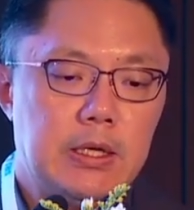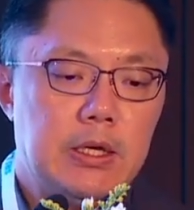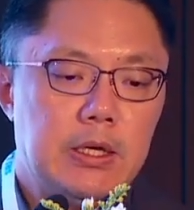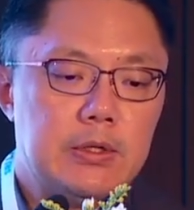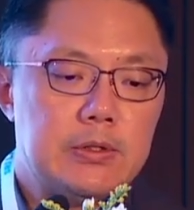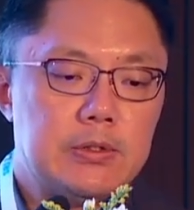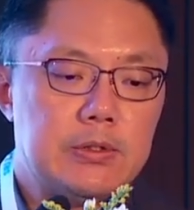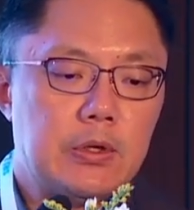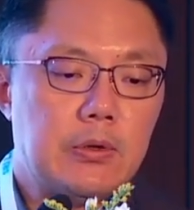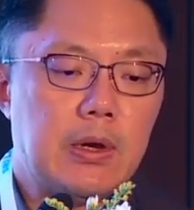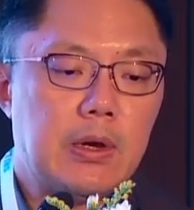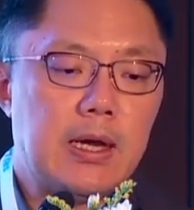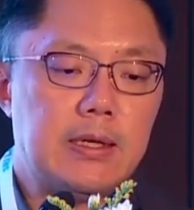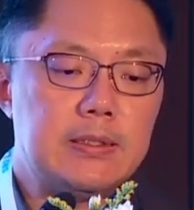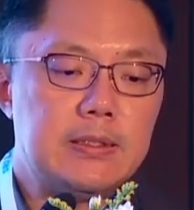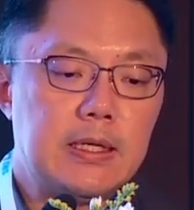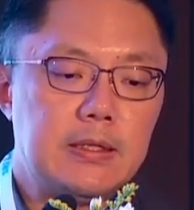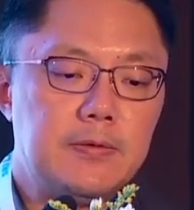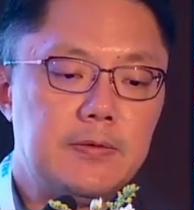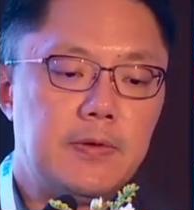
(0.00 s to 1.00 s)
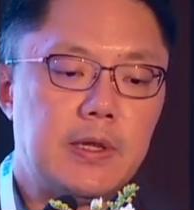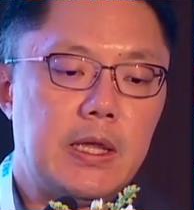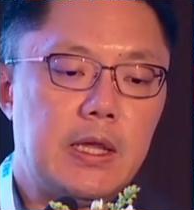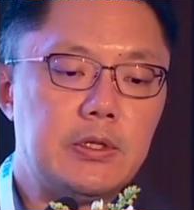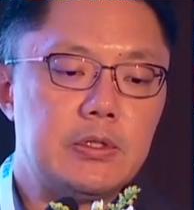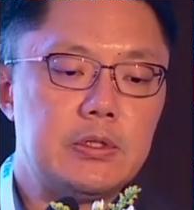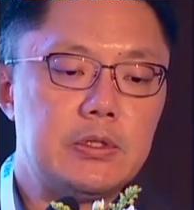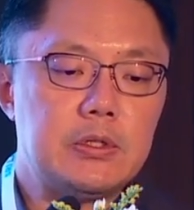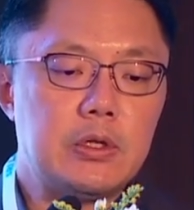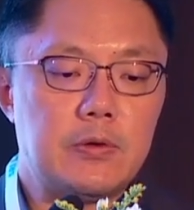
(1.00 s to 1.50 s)
So
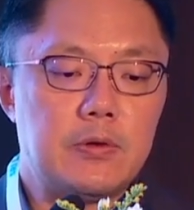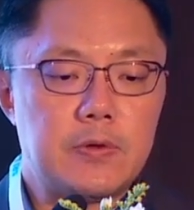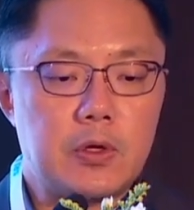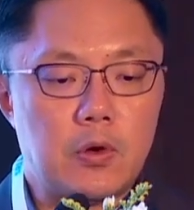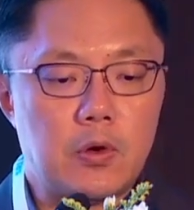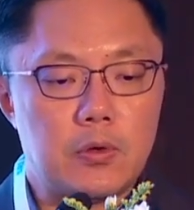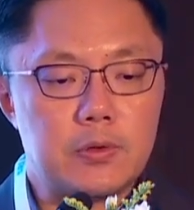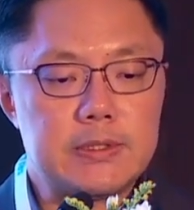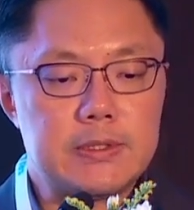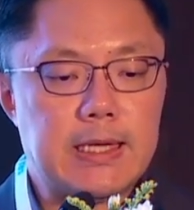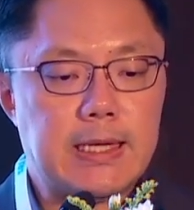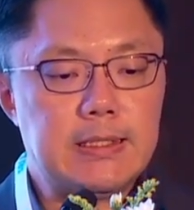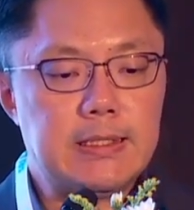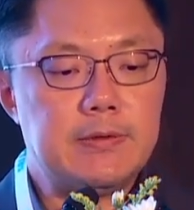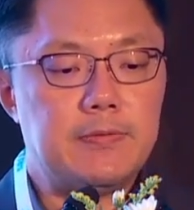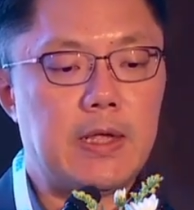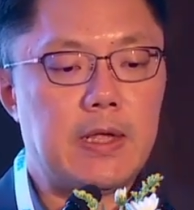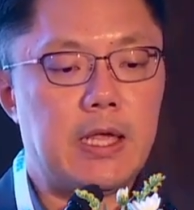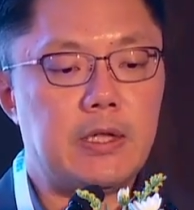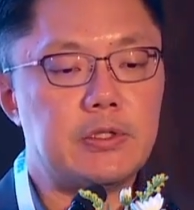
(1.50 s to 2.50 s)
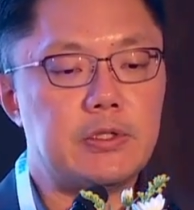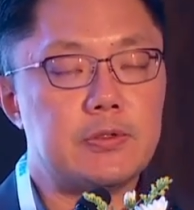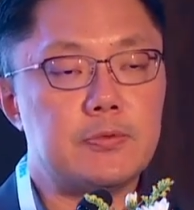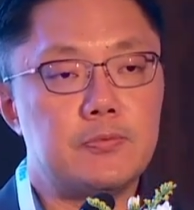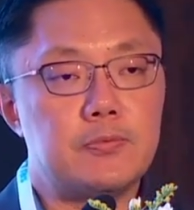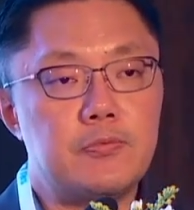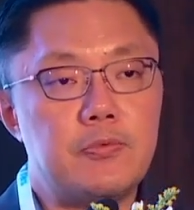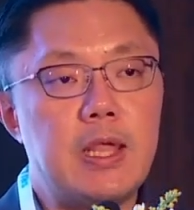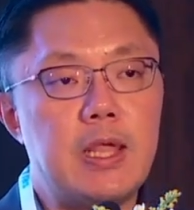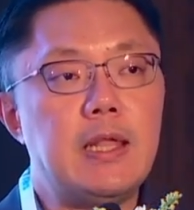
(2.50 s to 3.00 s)
identification of the causative agents
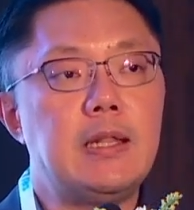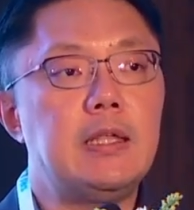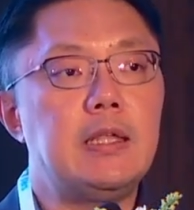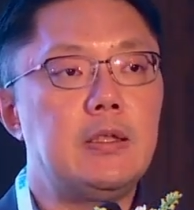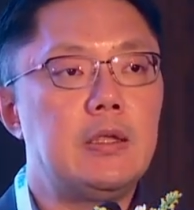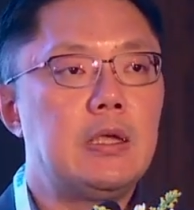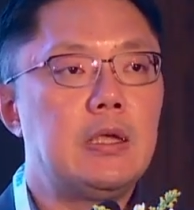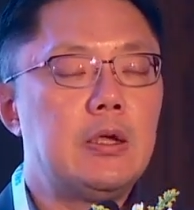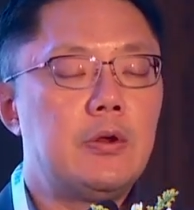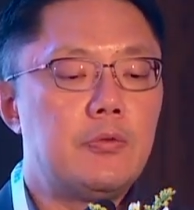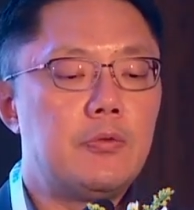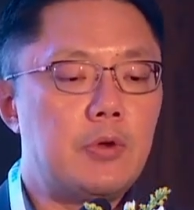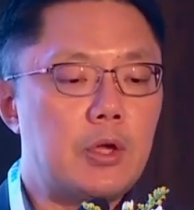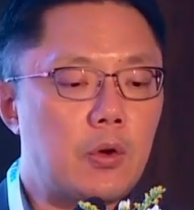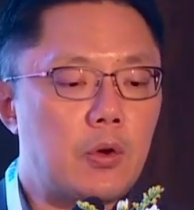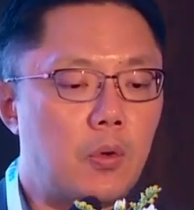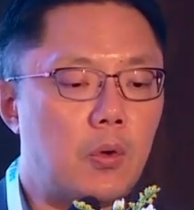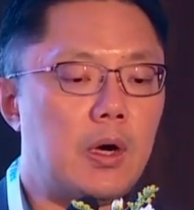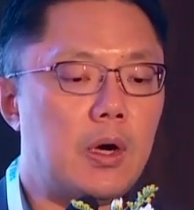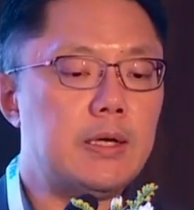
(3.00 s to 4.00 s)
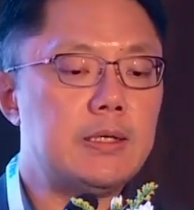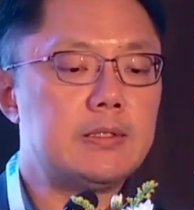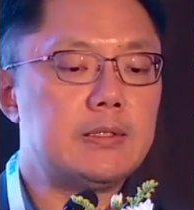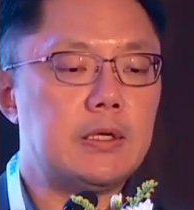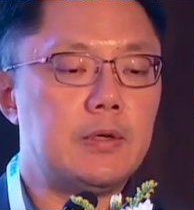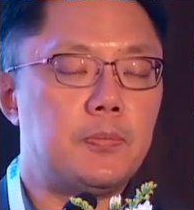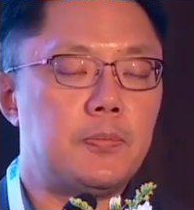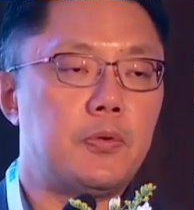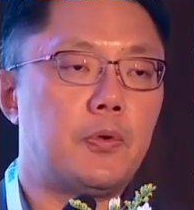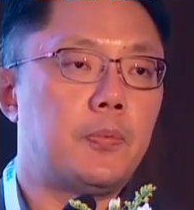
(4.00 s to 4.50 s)
really requires
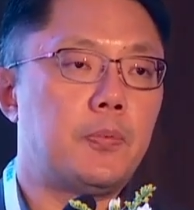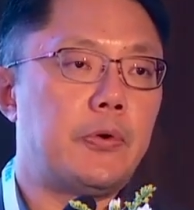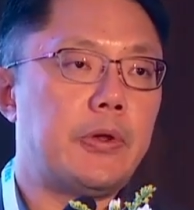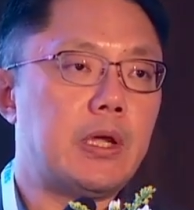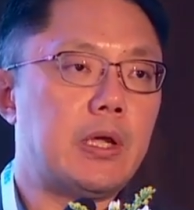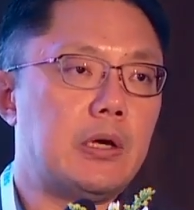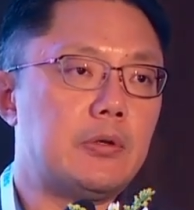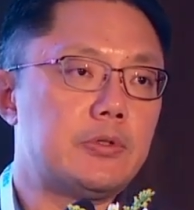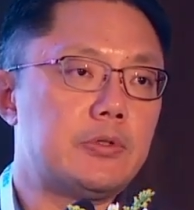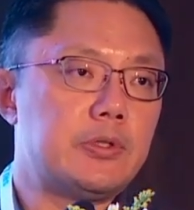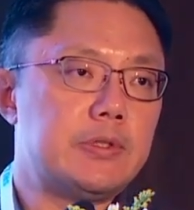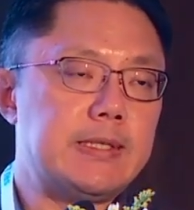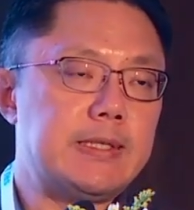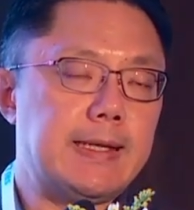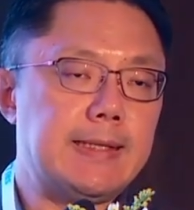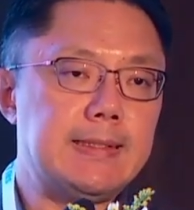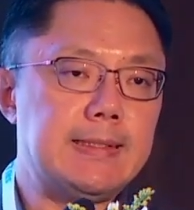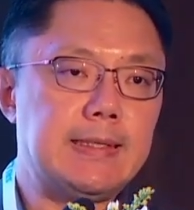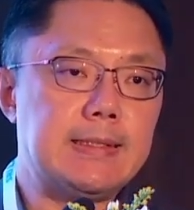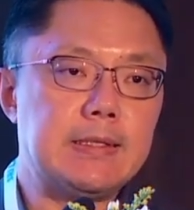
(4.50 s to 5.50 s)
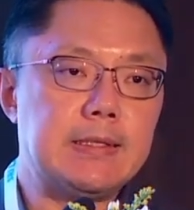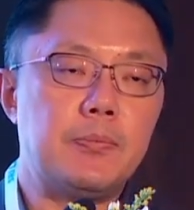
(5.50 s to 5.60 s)
appropriate culture techniques. And